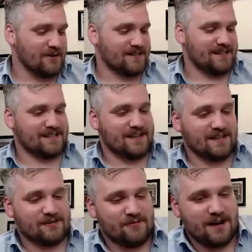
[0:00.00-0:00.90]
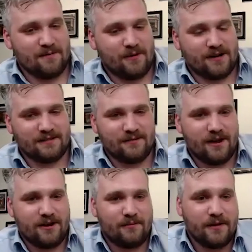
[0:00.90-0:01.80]
It's a really impressive
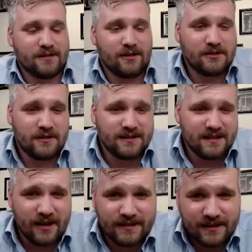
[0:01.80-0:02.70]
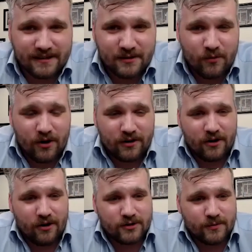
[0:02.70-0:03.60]
lineup. There's also the 1991
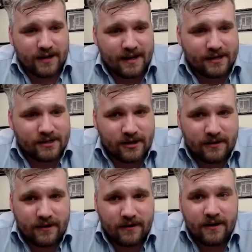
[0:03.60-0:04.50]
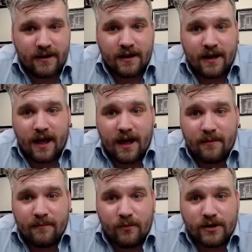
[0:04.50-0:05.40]
Causeway collection on there,
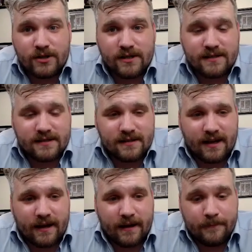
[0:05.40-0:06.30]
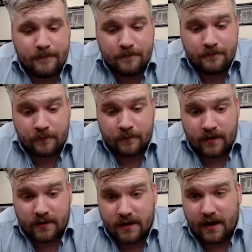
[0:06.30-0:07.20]
which is it's a
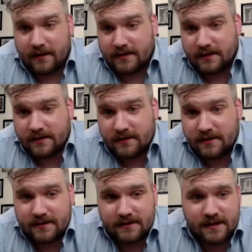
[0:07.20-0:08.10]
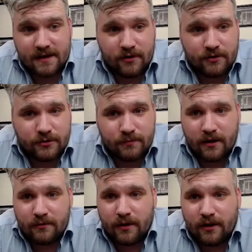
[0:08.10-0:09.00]

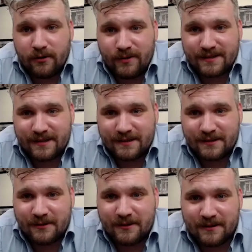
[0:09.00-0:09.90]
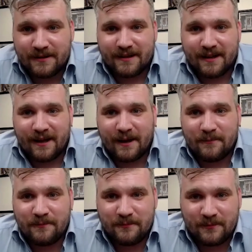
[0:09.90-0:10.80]
£700 bottle of whiskey, so
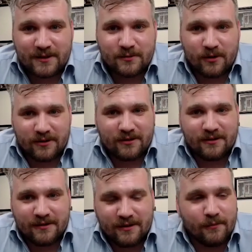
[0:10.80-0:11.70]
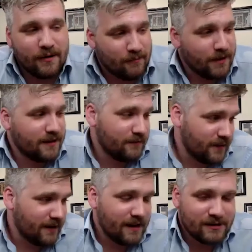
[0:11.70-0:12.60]
it's worth, you know, might give
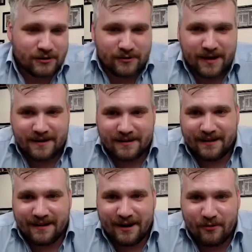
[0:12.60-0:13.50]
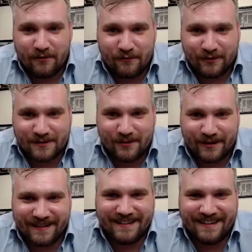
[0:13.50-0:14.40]
that legendary 8 a run for its
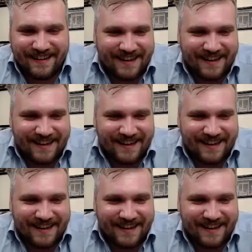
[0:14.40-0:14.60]
money.